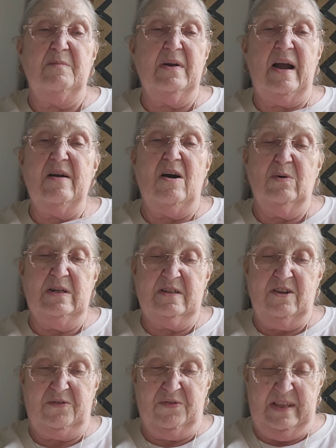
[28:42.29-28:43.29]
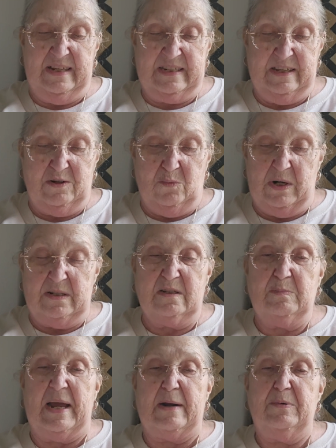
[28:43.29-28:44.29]
I always look for these little ones,
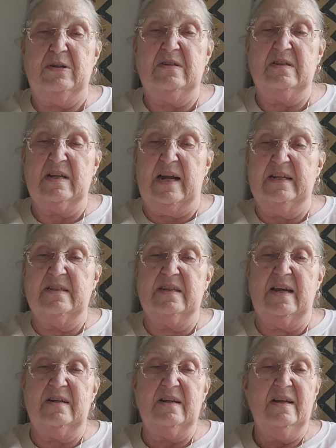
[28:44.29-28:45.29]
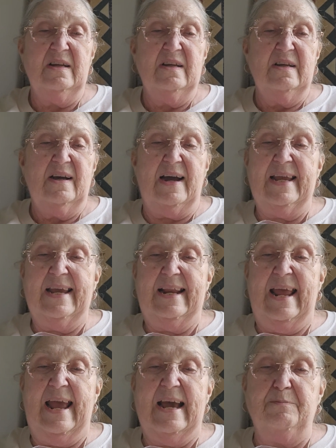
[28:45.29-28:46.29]
Blackbird designs that I
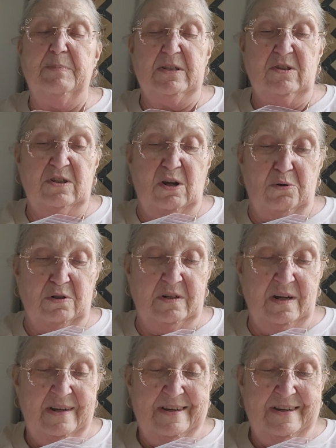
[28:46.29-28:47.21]
had but sold.